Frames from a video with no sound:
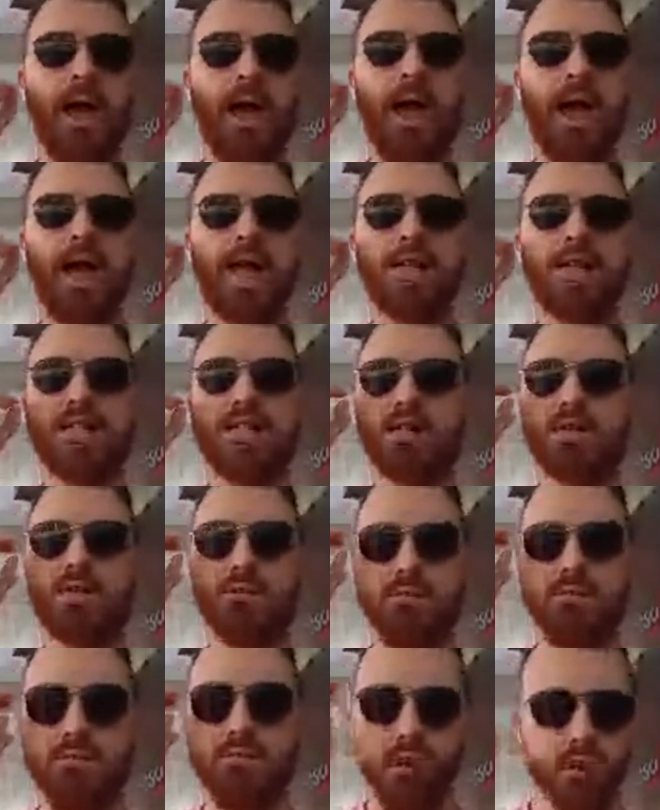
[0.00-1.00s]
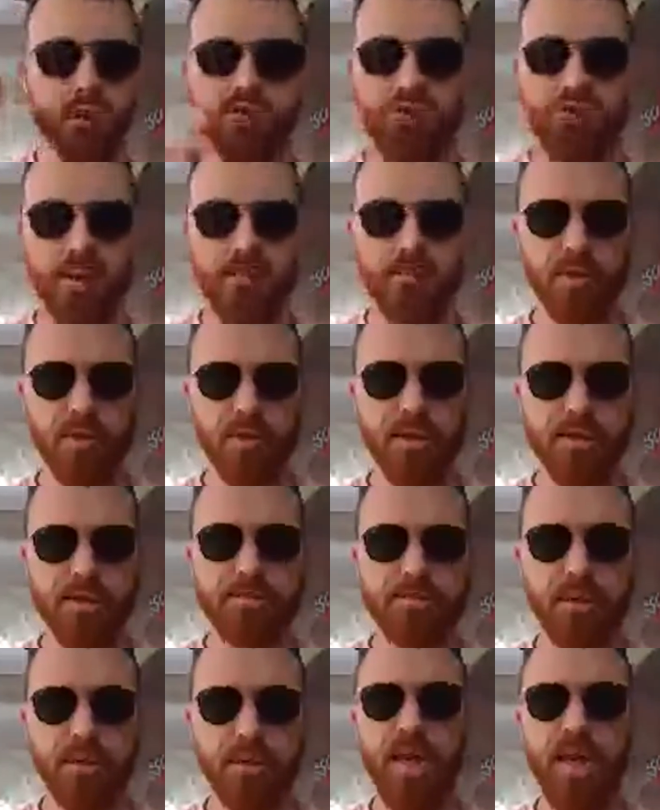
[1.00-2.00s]
and more streamlined.
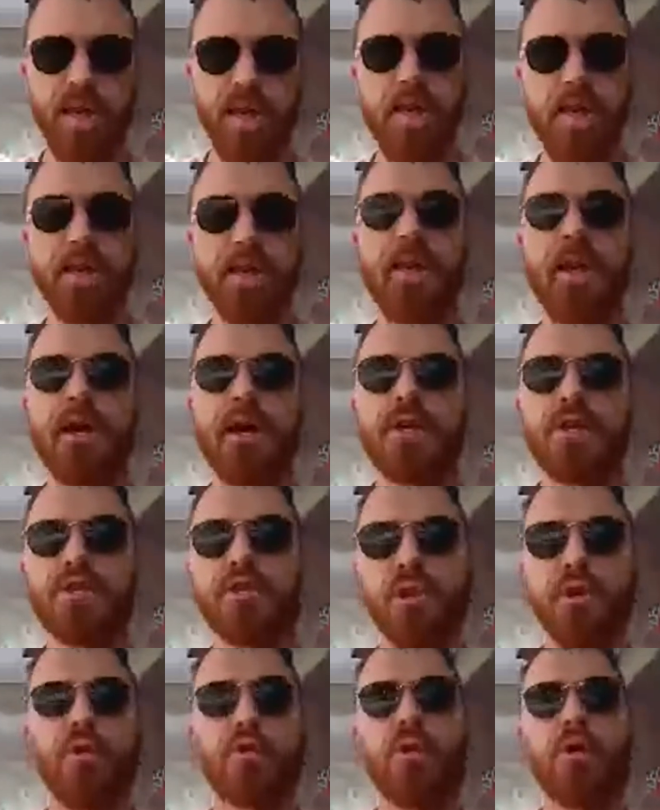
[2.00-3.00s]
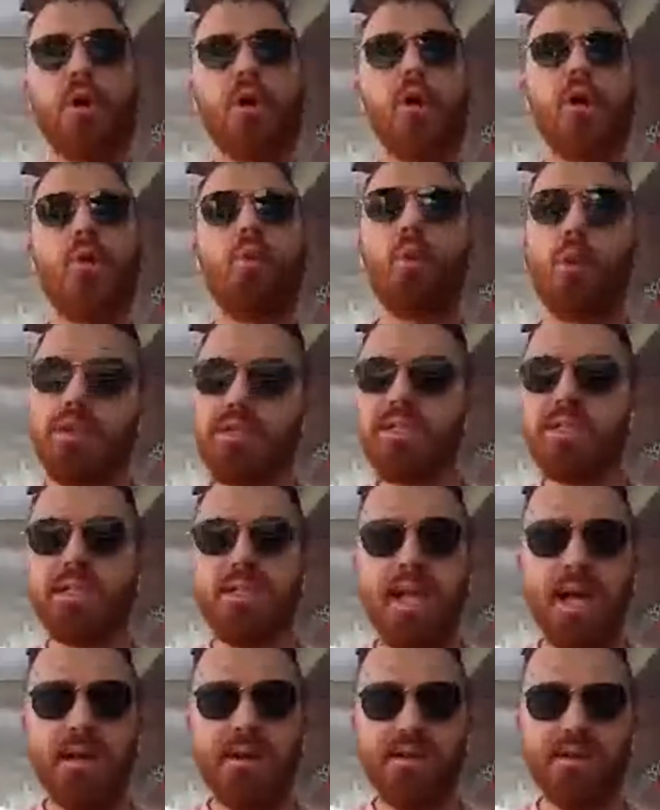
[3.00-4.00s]
Okay? So what
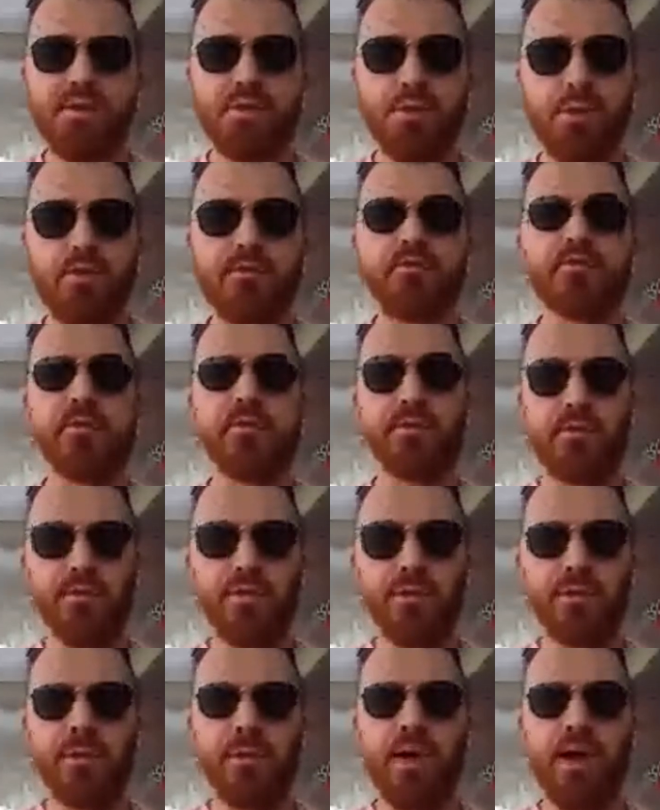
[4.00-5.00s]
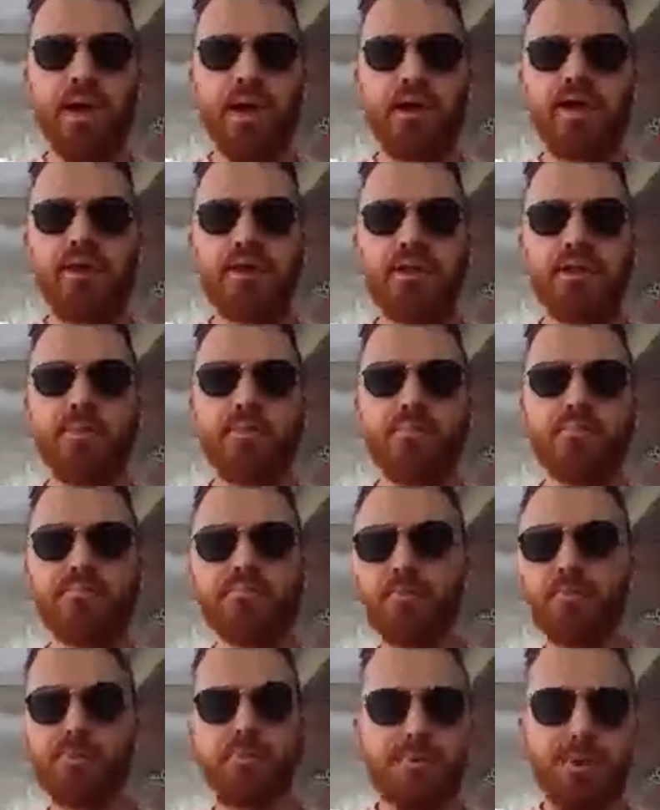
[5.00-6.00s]
does that sort of look like?
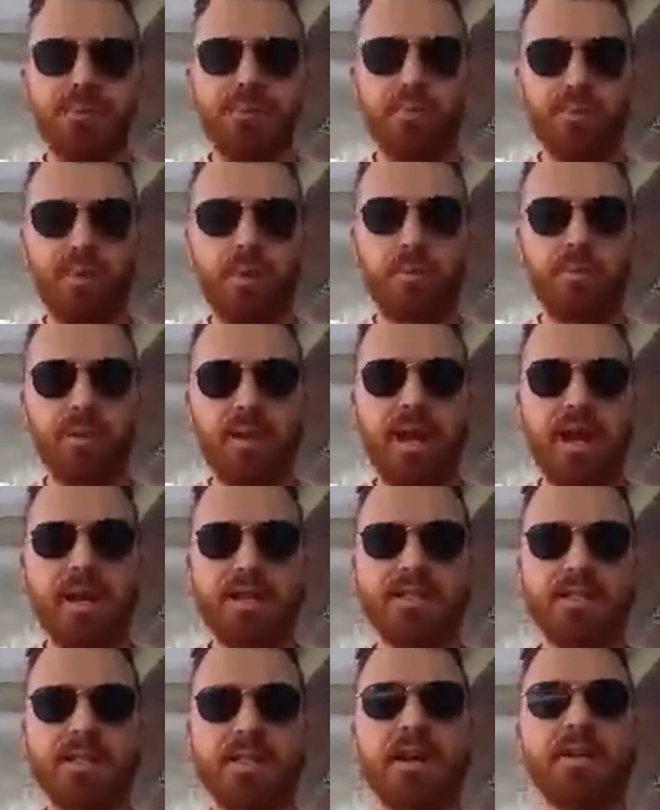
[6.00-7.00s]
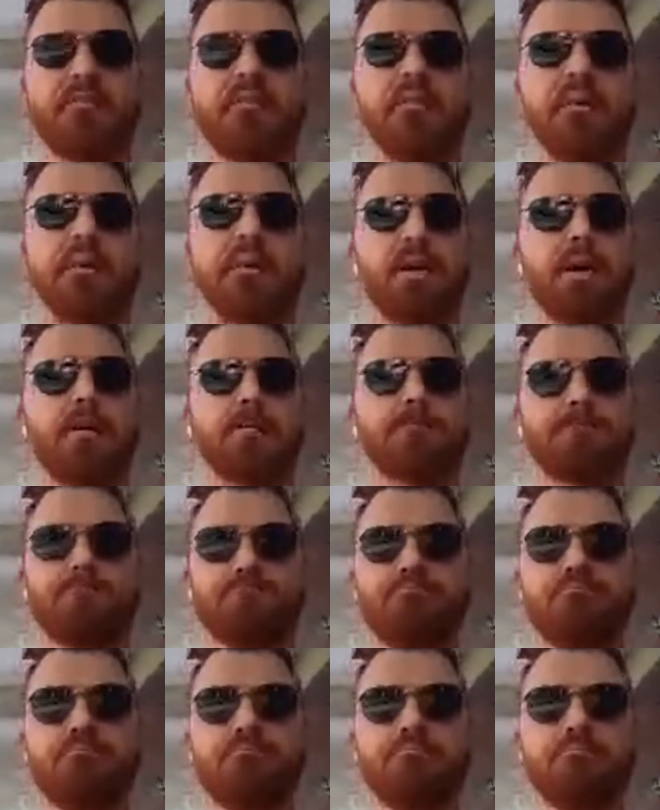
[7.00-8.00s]
You're probably asking that right
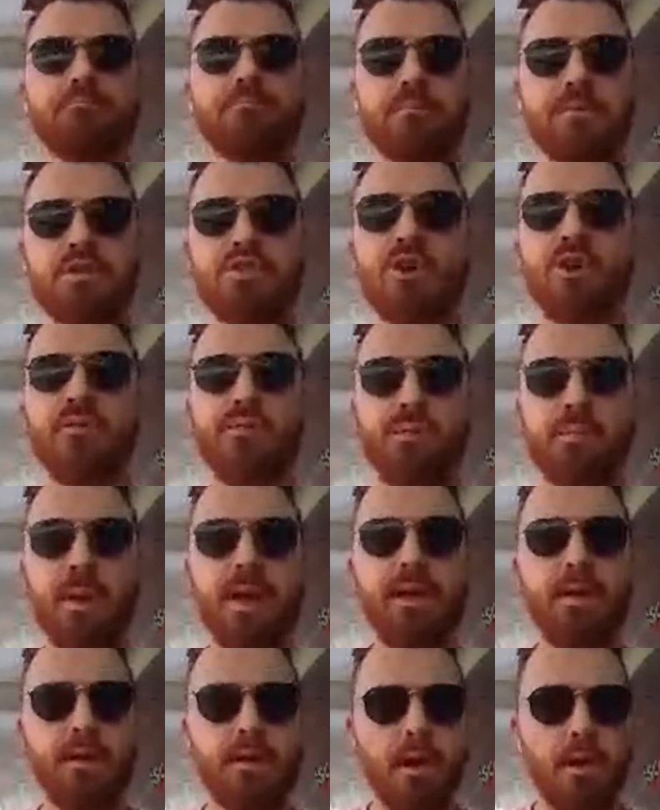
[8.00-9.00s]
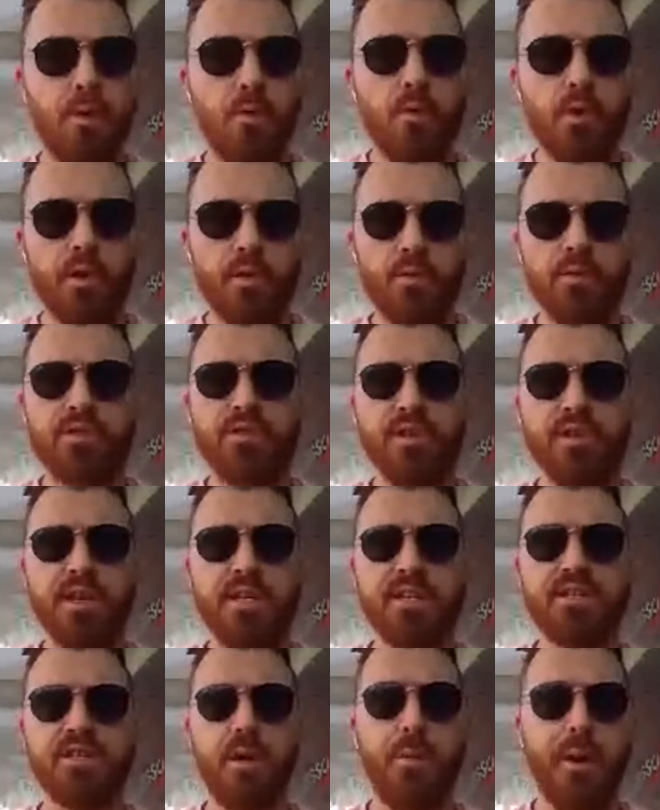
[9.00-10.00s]
now. So for me, what it looks
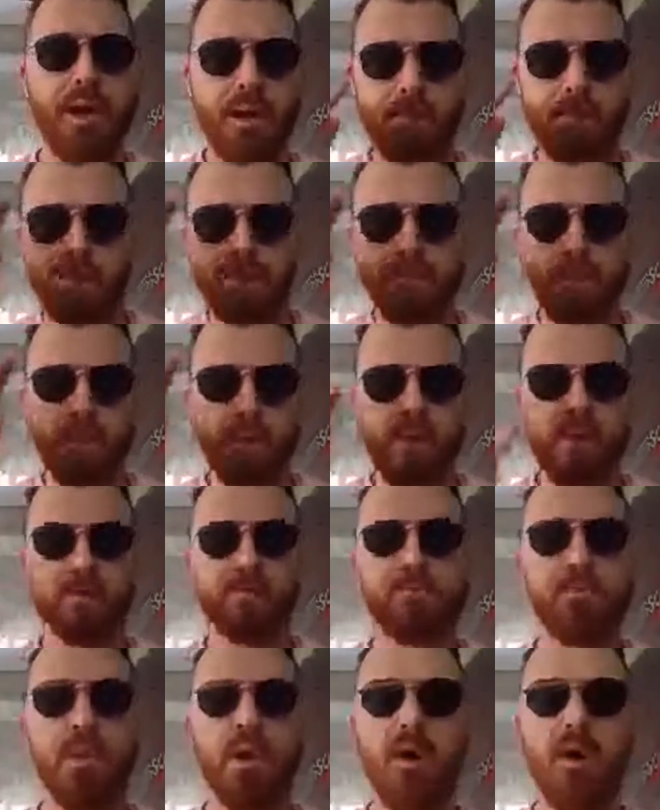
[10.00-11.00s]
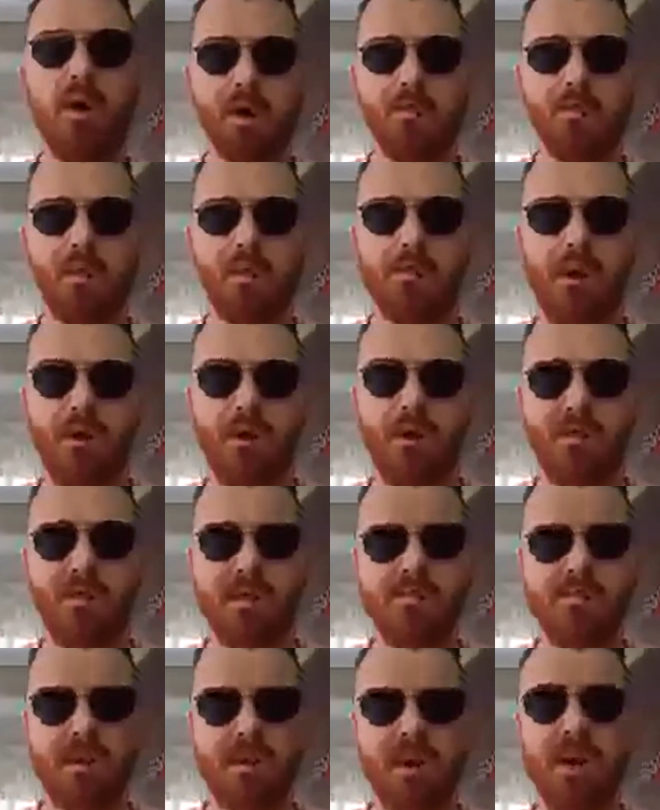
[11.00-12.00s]
like is I wake up in the morning, I get my
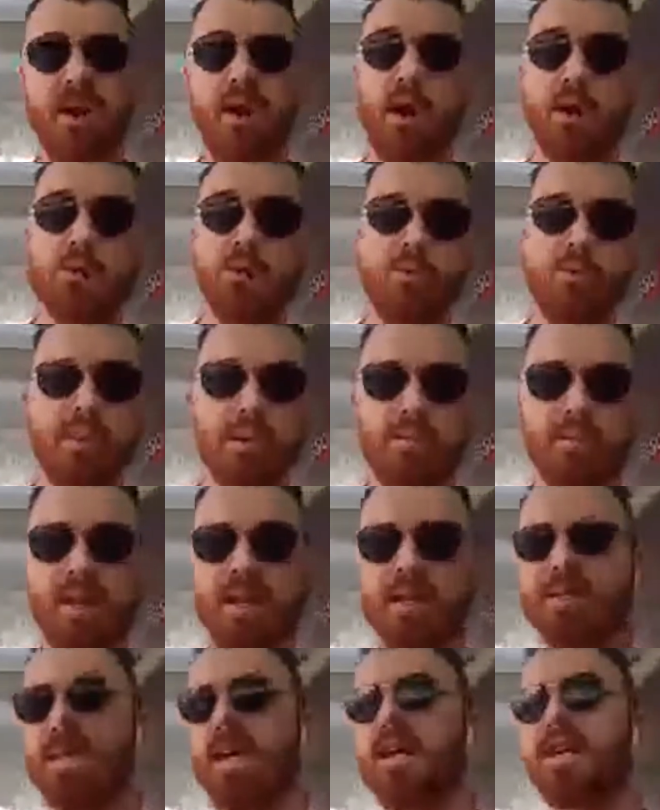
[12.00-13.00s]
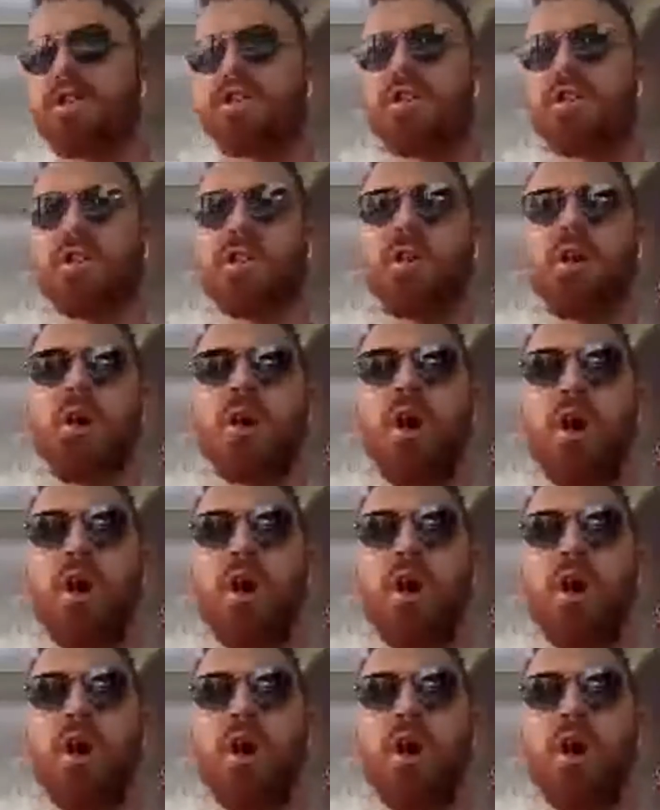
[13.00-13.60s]
mindset right, I do a bit of meditation,